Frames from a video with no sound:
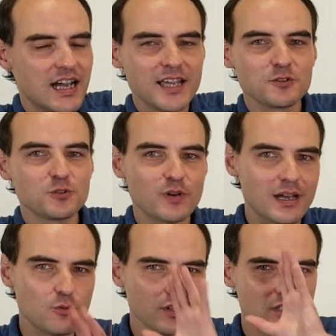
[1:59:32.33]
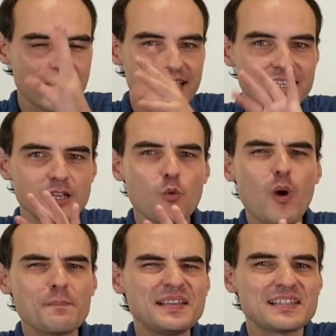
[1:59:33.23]
I don't know, I was like in a
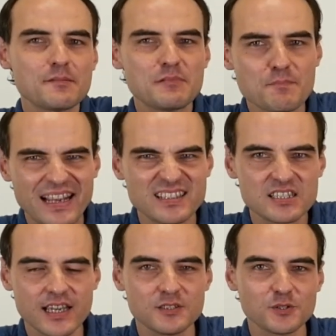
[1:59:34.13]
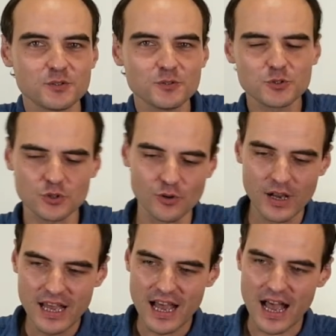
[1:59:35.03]
wabi-sabi mindset, you know, so
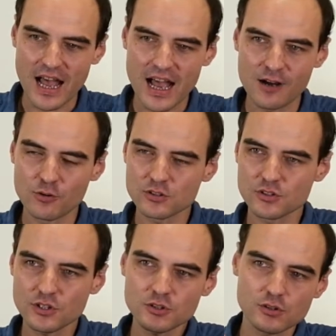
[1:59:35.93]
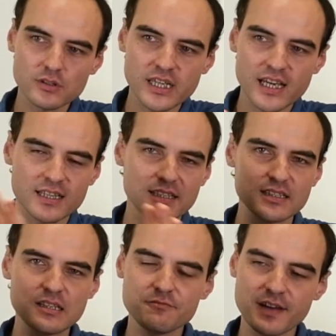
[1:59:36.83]
I was just looking at the
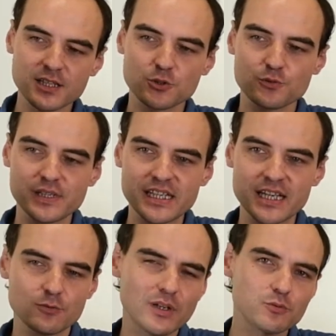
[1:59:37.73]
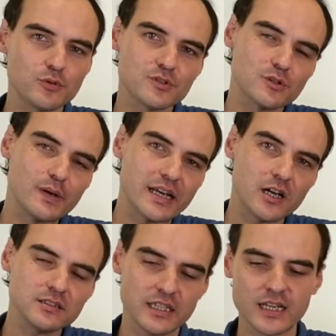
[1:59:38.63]
tea factory and what was going
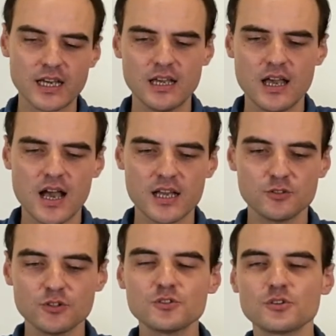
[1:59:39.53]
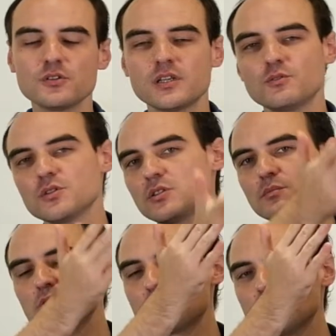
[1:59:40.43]
on, and I just saw there was
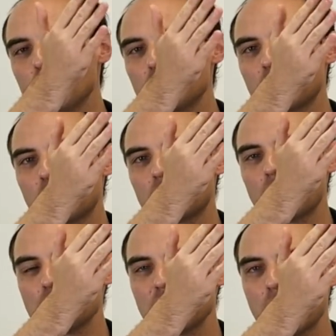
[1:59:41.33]
some smoke coming